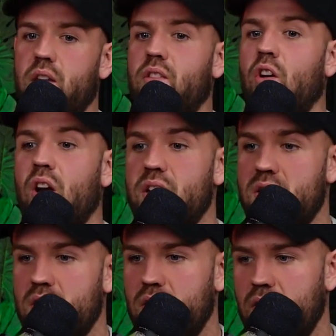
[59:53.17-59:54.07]
There
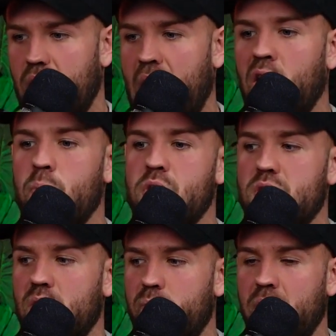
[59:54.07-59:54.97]
is
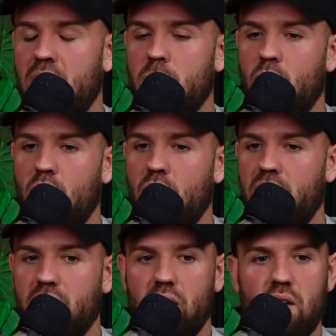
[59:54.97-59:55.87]
elements of being able to
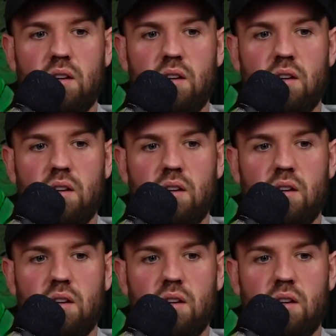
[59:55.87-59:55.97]
like